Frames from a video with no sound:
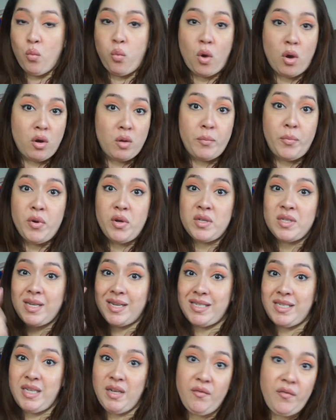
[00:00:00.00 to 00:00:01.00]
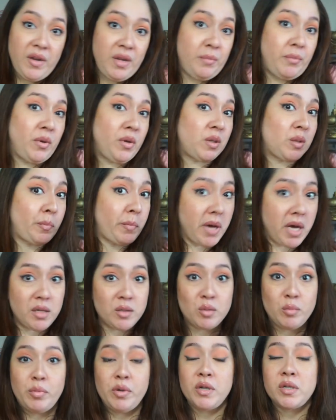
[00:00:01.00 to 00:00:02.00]
workbooks, activity books,
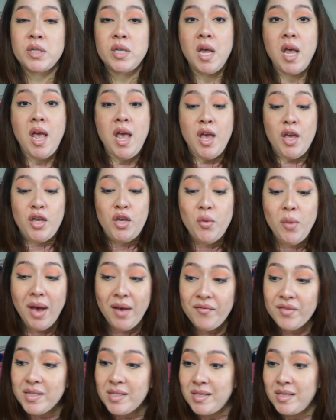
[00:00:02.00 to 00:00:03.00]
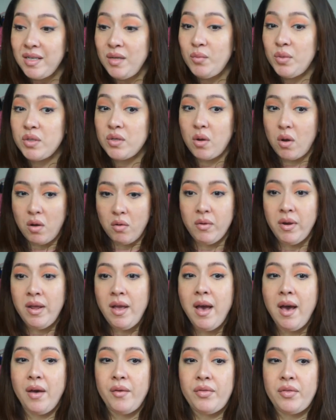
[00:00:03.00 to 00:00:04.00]
puzzle books. You have to see what's
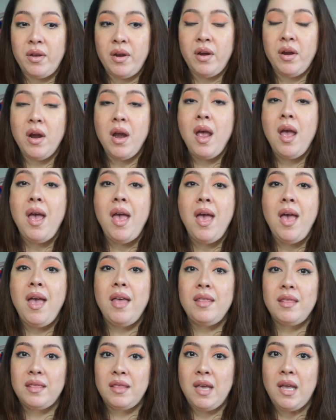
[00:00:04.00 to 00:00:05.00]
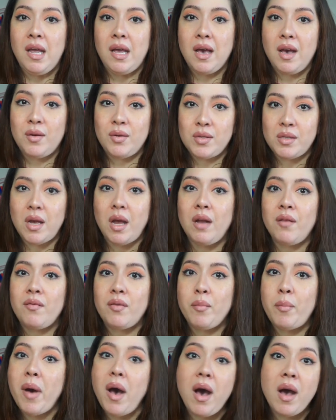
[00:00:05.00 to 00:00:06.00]
already out there and think outside
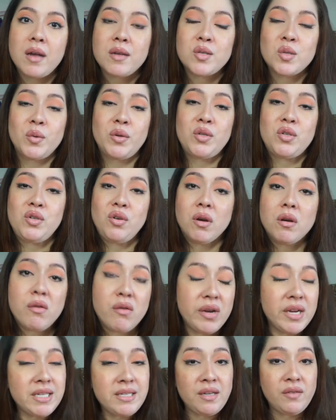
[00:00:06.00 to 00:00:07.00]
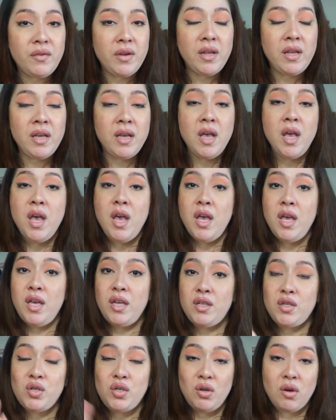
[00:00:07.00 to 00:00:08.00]
of the box. So it's your creativity,
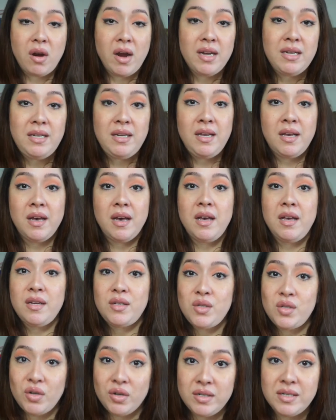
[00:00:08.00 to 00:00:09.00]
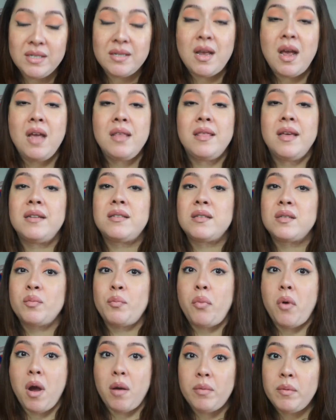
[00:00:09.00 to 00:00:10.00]
it's your idea, it's your design that's
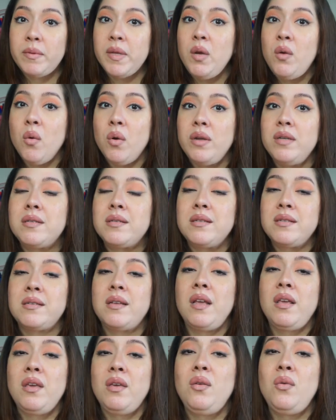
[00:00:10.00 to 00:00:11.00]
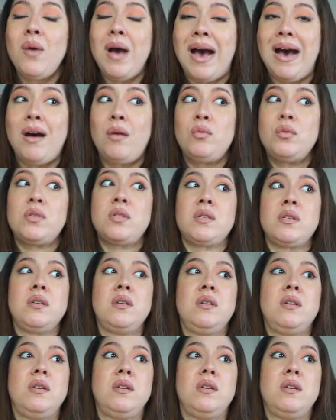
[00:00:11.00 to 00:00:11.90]
probably going to set you out,